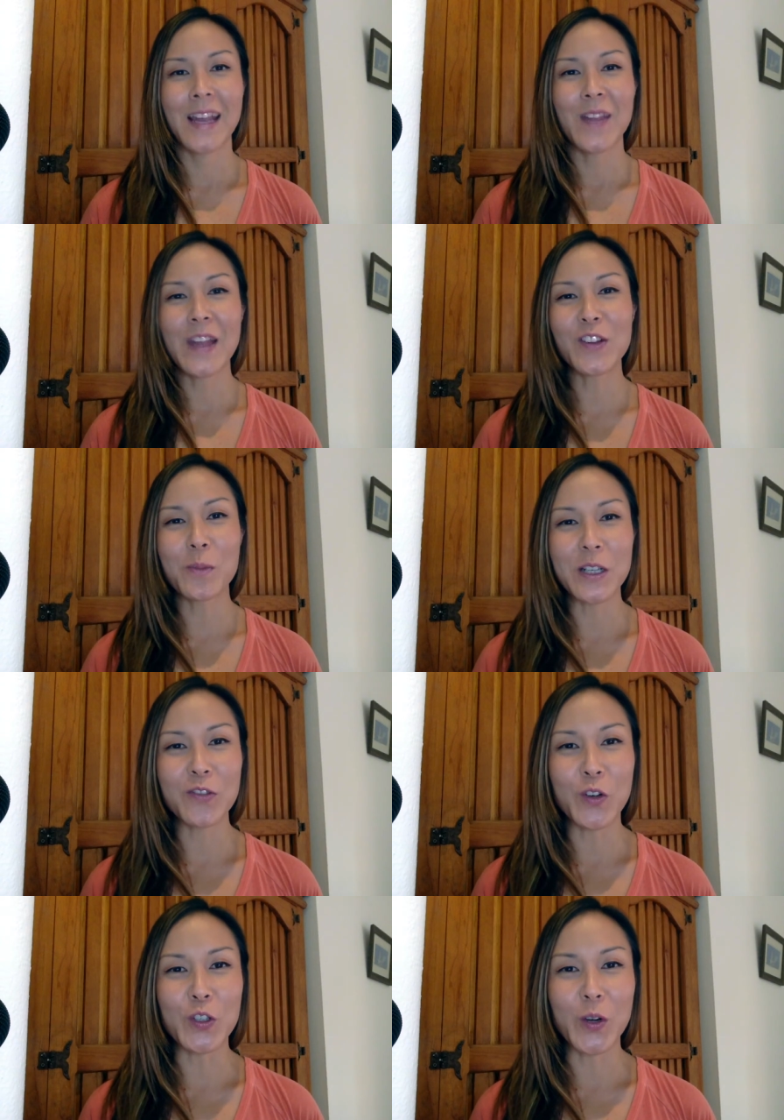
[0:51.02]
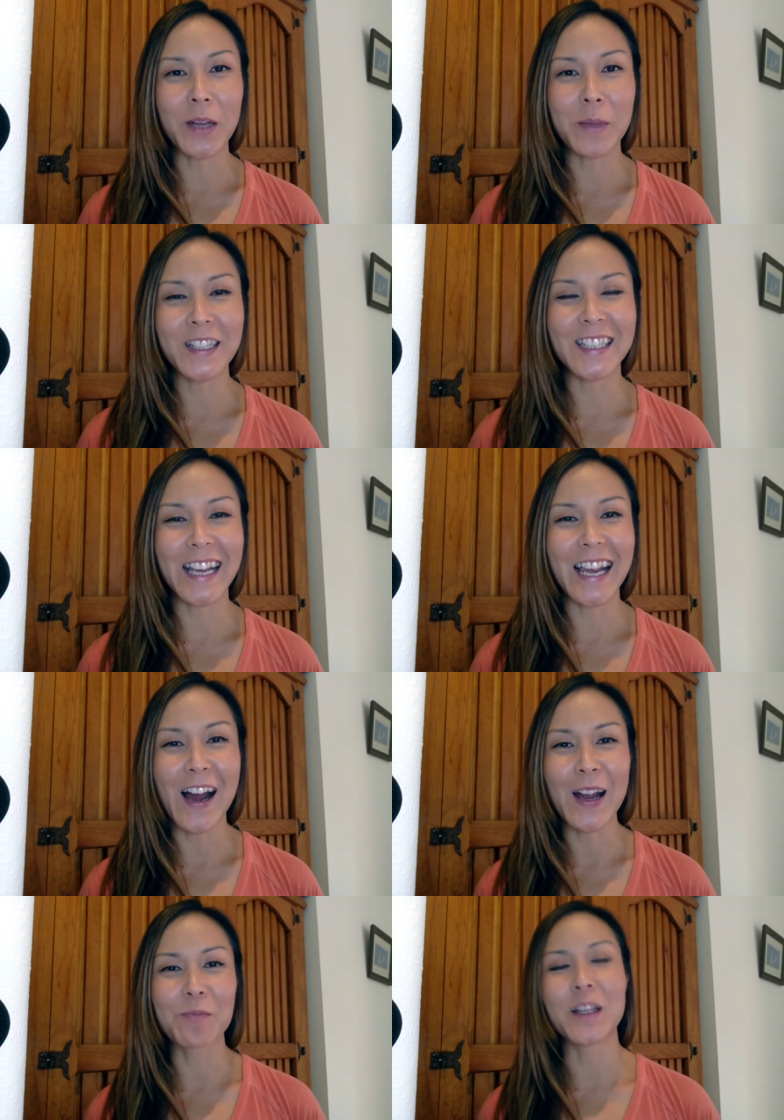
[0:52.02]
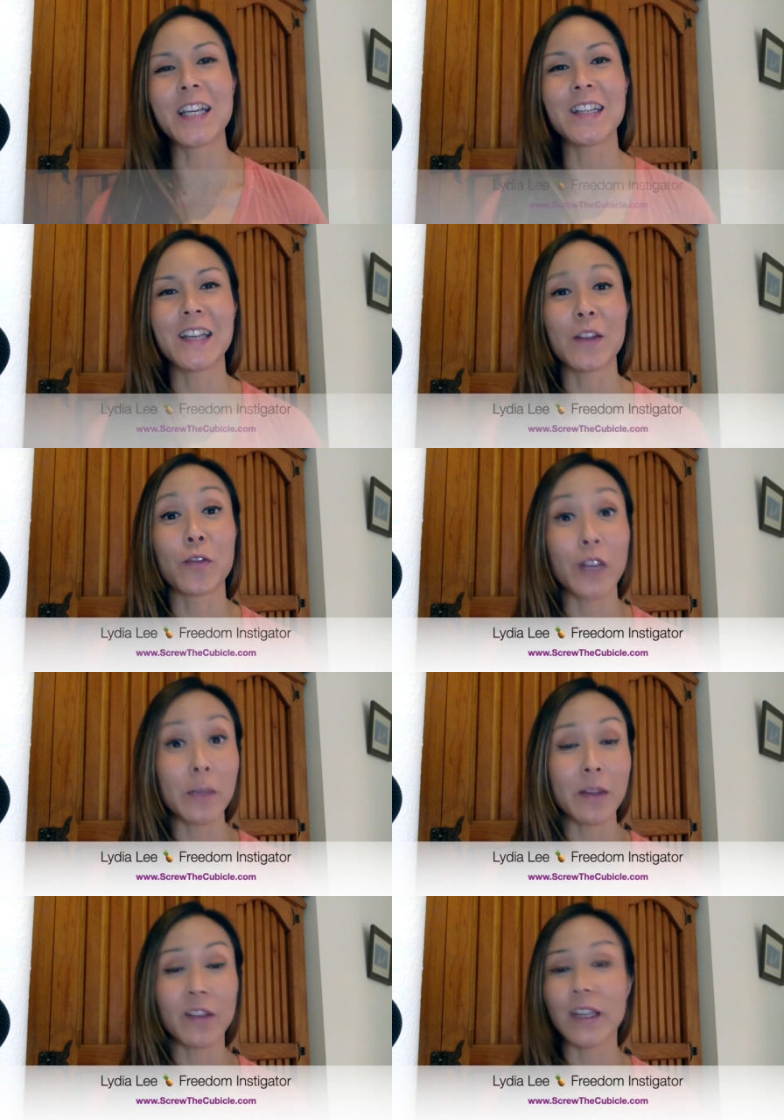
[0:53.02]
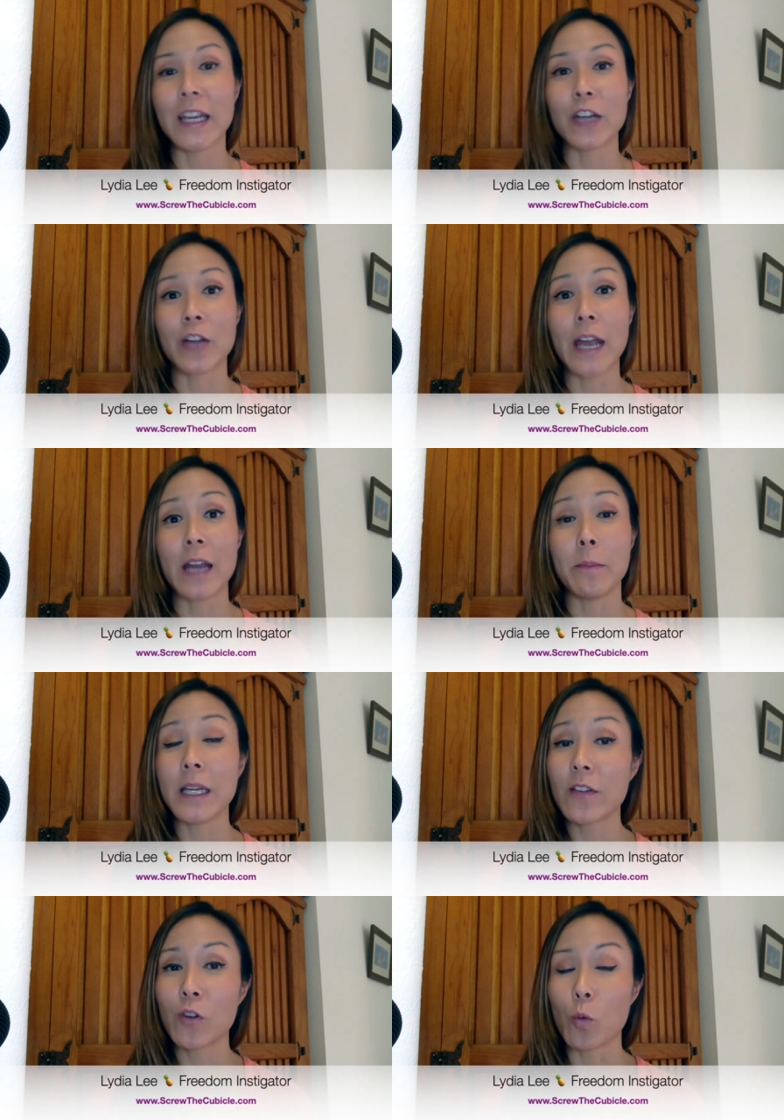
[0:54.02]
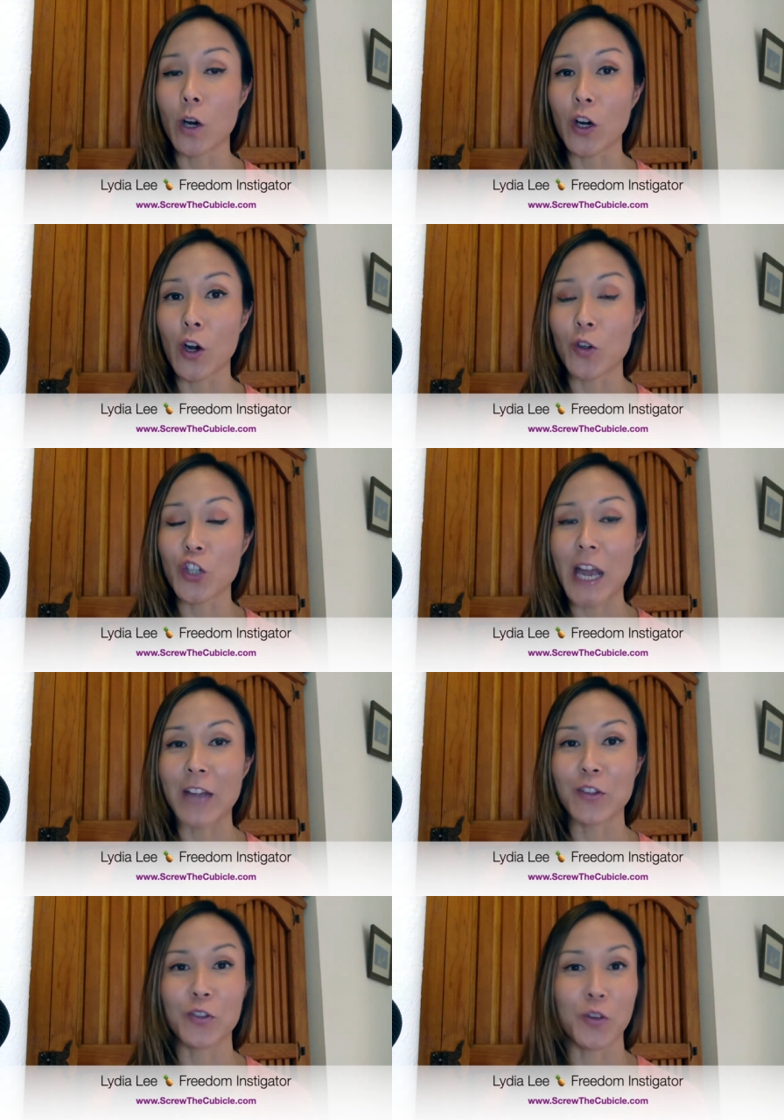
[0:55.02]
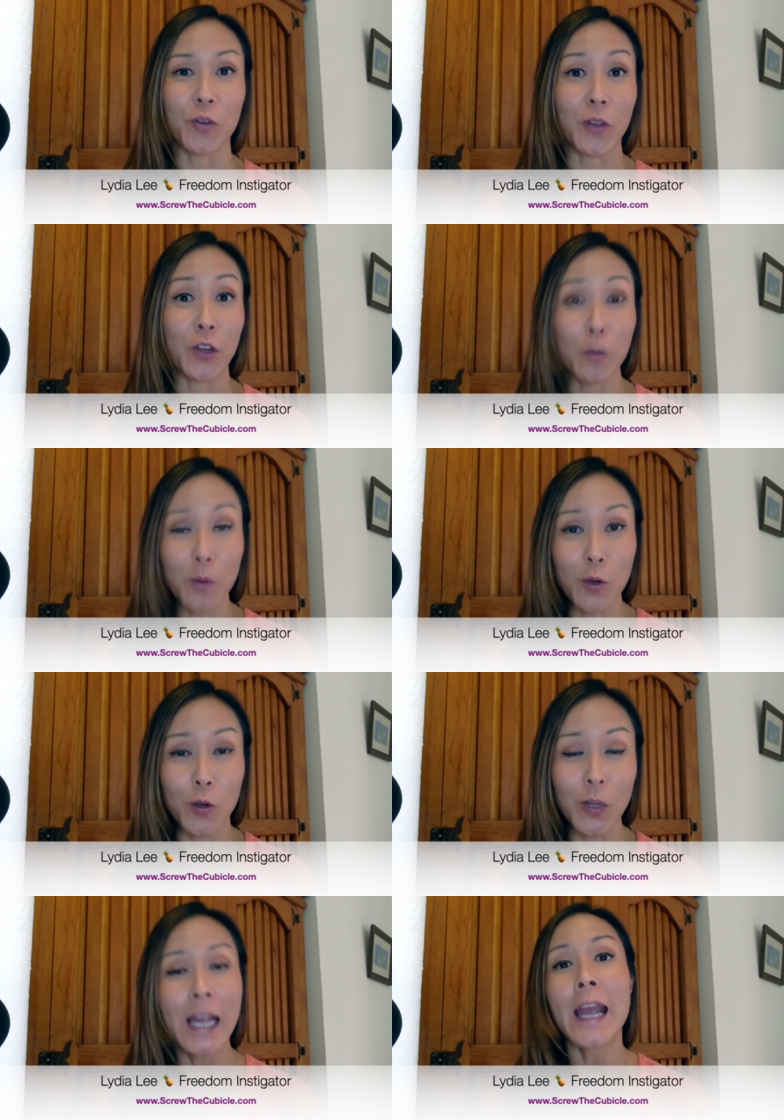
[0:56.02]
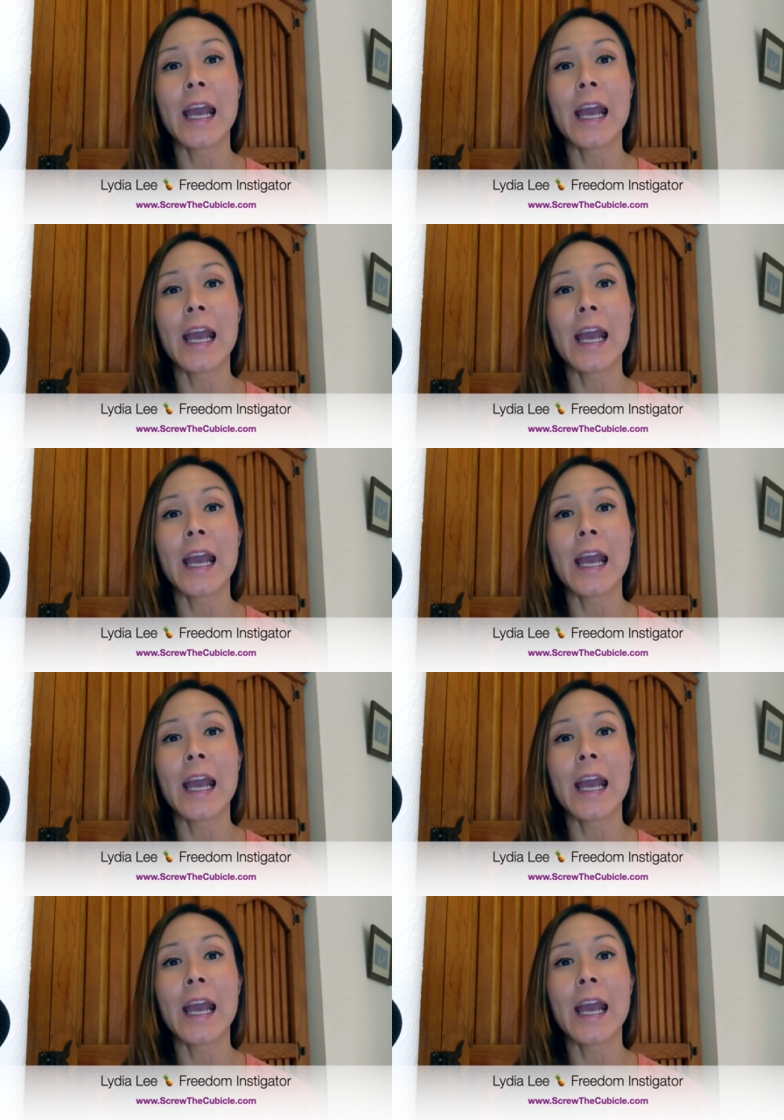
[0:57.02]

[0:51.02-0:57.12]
Thanks so much for joining me today. I'm Lydia Lee, the Freedom Instigator and Meaningful Work Coach at Screw the Cubicle.